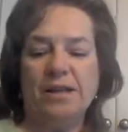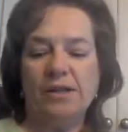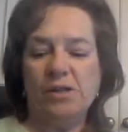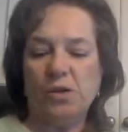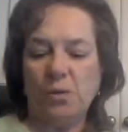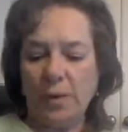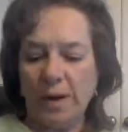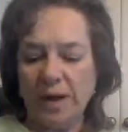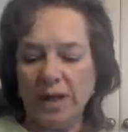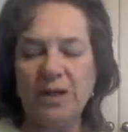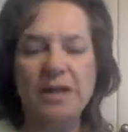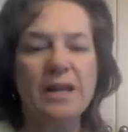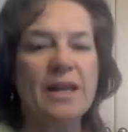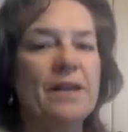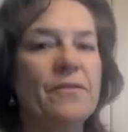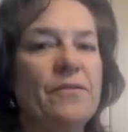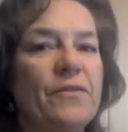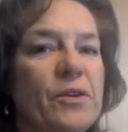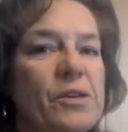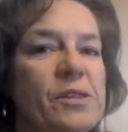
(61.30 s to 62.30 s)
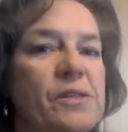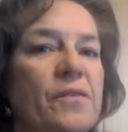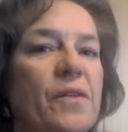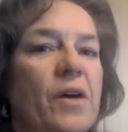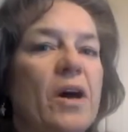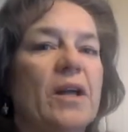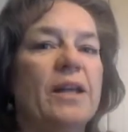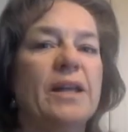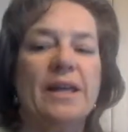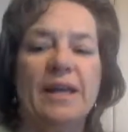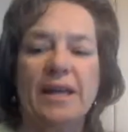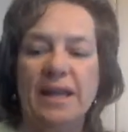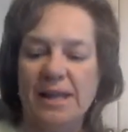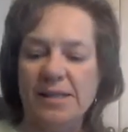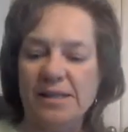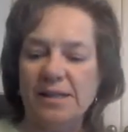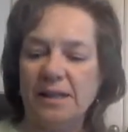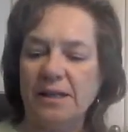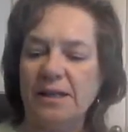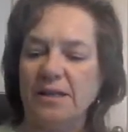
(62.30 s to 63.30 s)
So what you need, first of all,
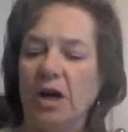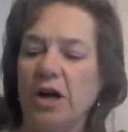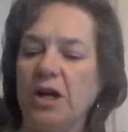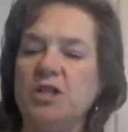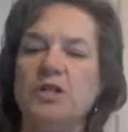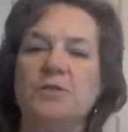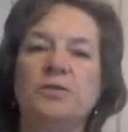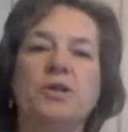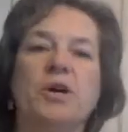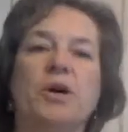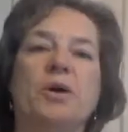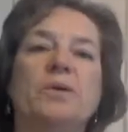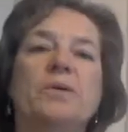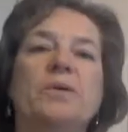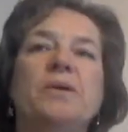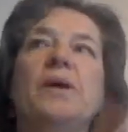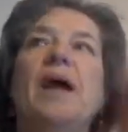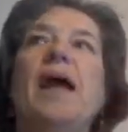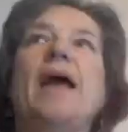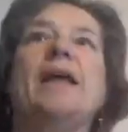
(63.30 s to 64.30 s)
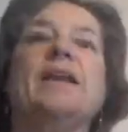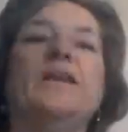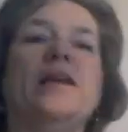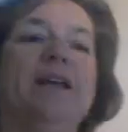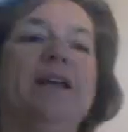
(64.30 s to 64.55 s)
is a large tote, and